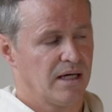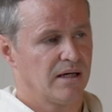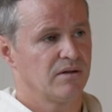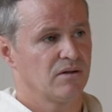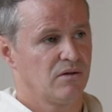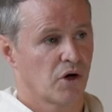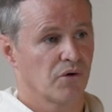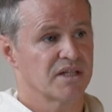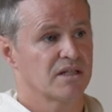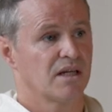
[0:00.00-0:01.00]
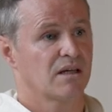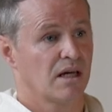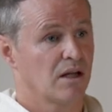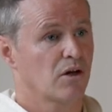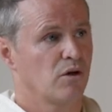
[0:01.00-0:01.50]
the Eucharistic
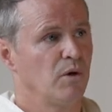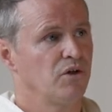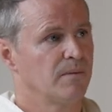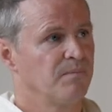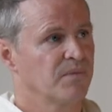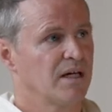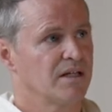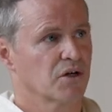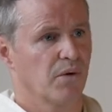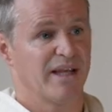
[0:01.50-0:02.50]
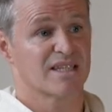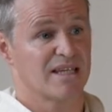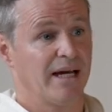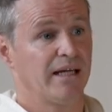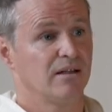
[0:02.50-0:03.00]
kind of communion, is a great
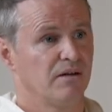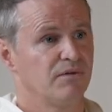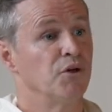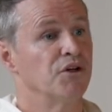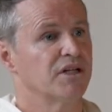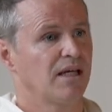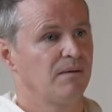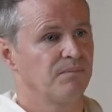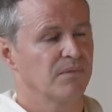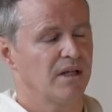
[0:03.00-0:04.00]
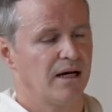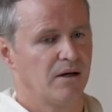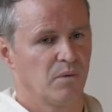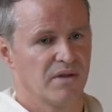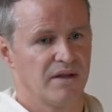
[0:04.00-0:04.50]
sign of unity
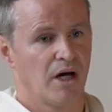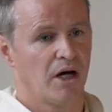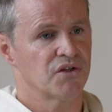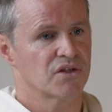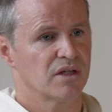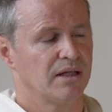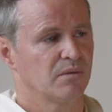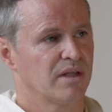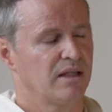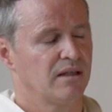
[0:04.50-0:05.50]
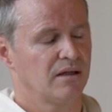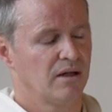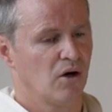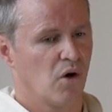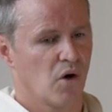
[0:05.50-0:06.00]
within the house and within the
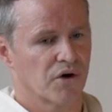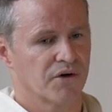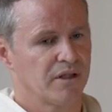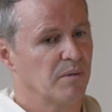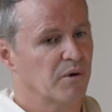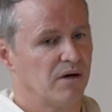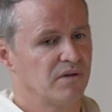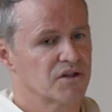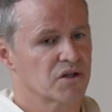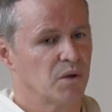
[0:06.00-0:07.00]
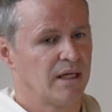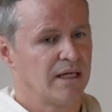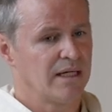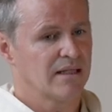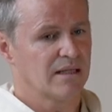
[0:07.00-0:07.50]
order in the province. So
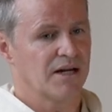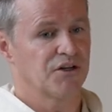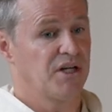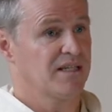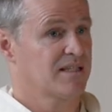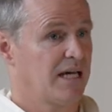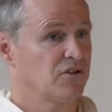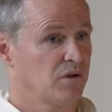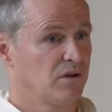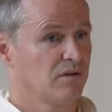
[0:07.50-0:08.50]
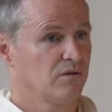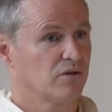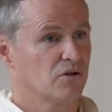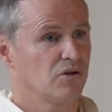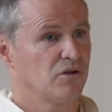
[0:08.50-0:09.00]
the liturgy is central
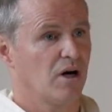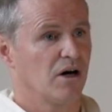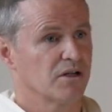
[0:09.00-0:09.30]
to our